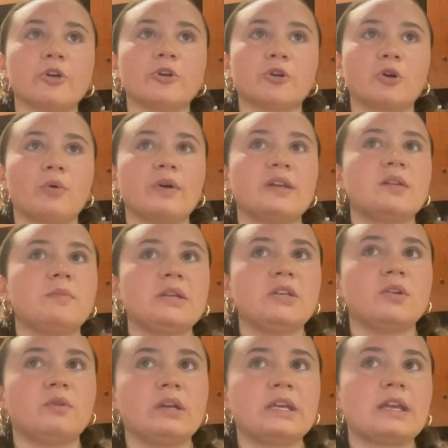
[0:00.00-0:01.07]
you're going to be
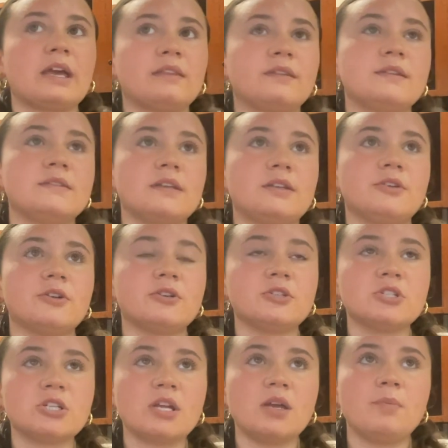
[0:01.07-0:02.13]
doing at this
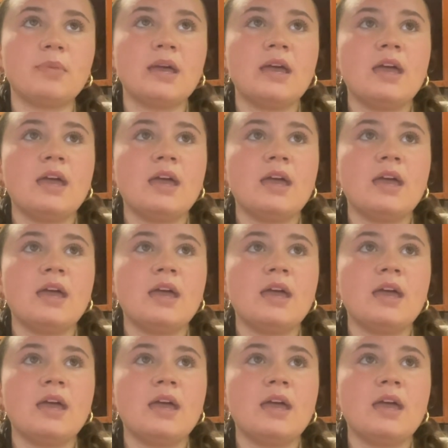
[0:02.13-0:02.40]
internship.